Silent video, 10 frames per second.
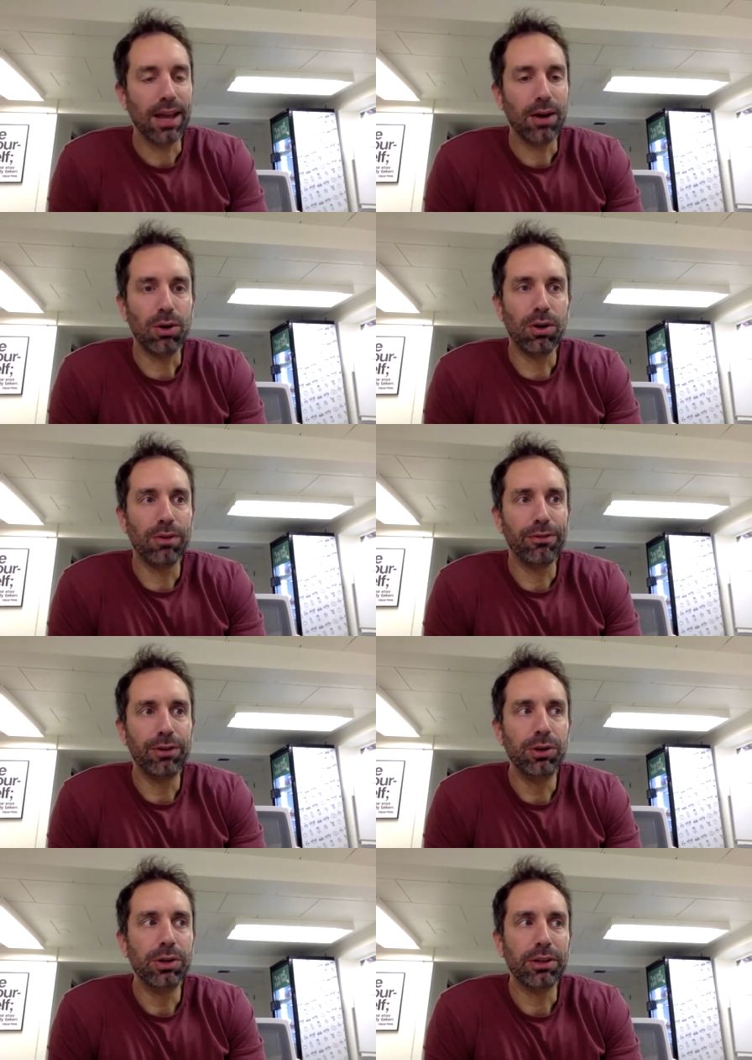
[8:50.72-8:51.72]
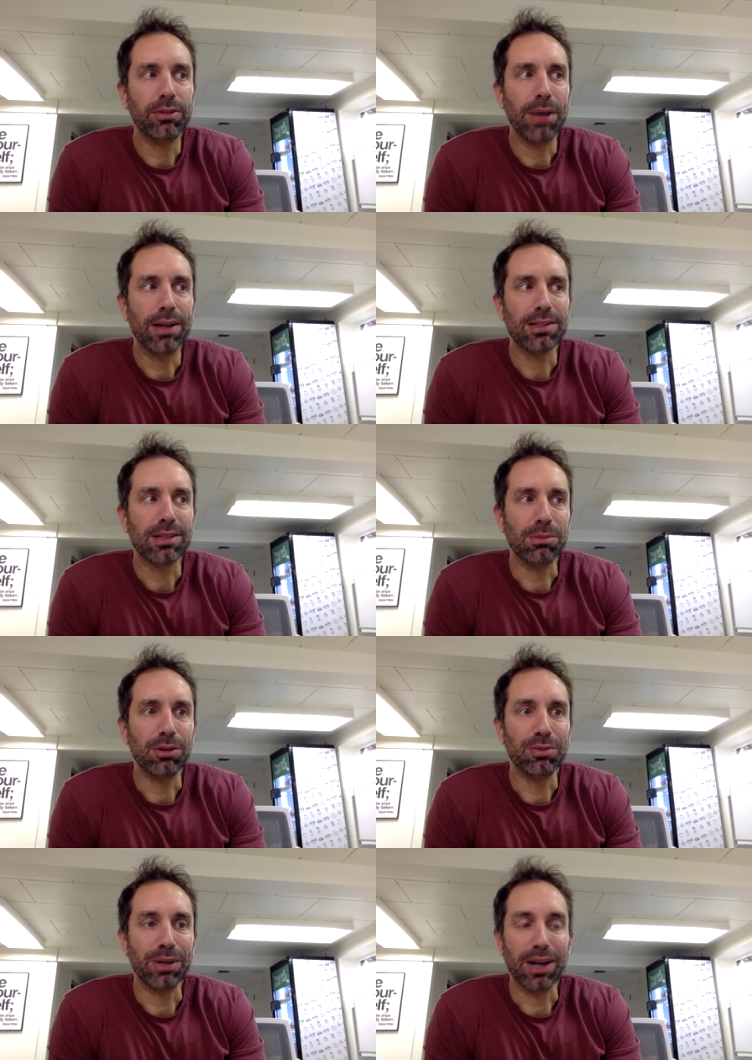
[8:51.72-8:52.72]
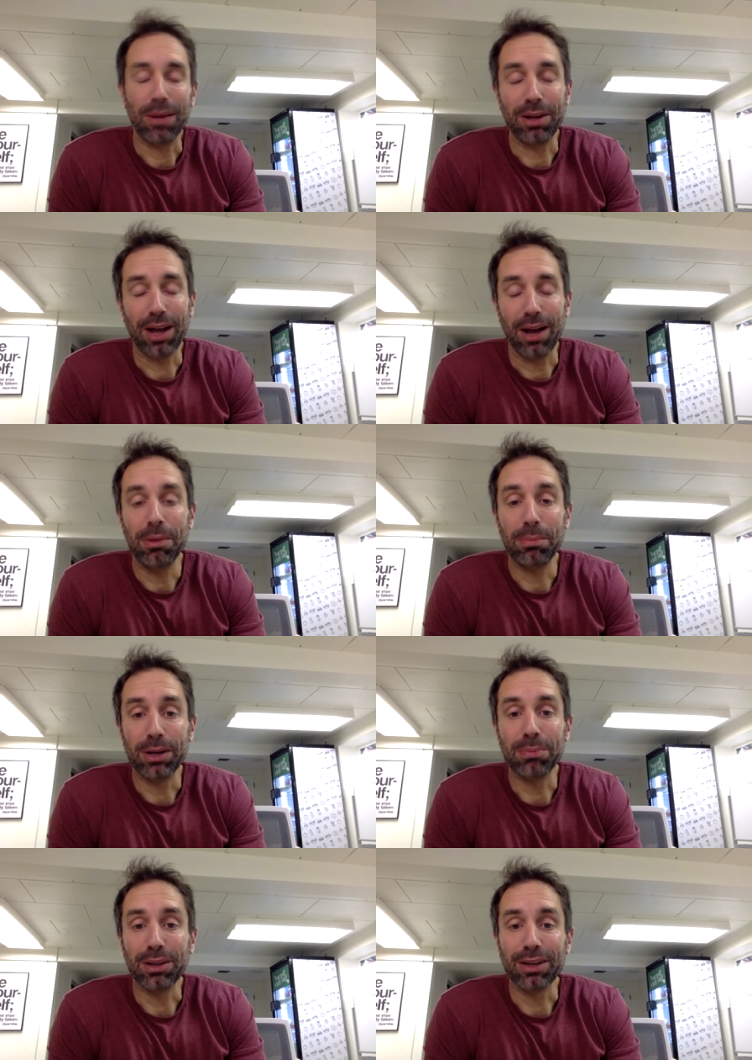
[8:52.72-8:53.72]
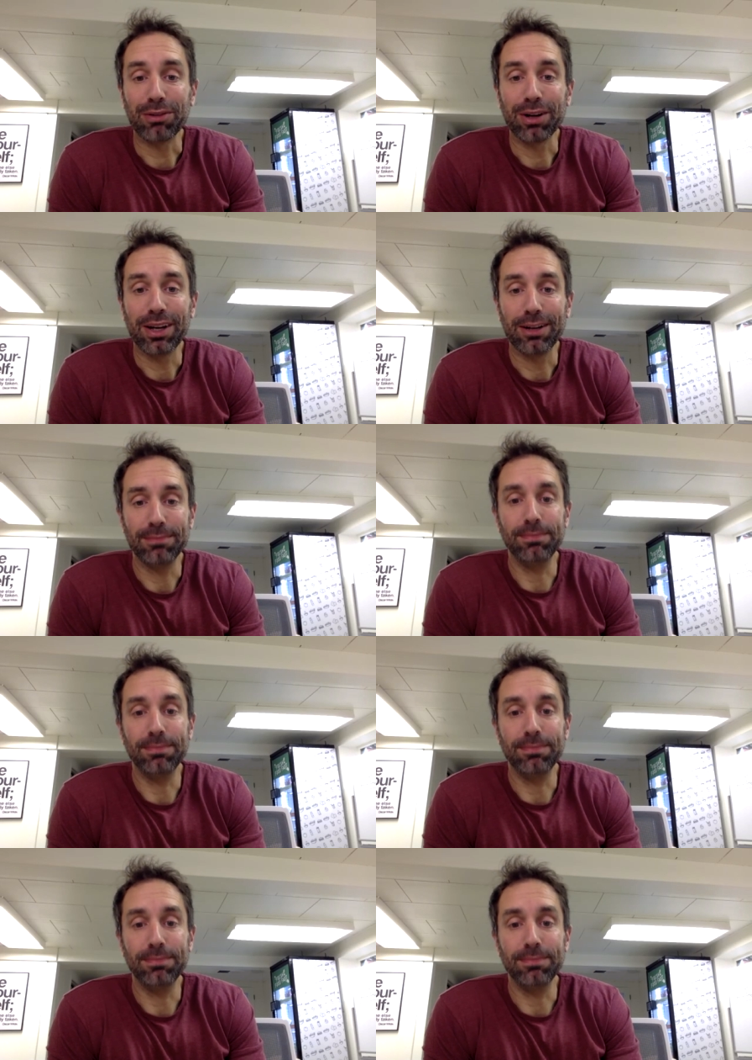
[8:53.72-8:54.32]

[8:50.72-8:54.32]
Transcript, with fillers: that whole food is medicine movement. I mean, I'm a big believer in it.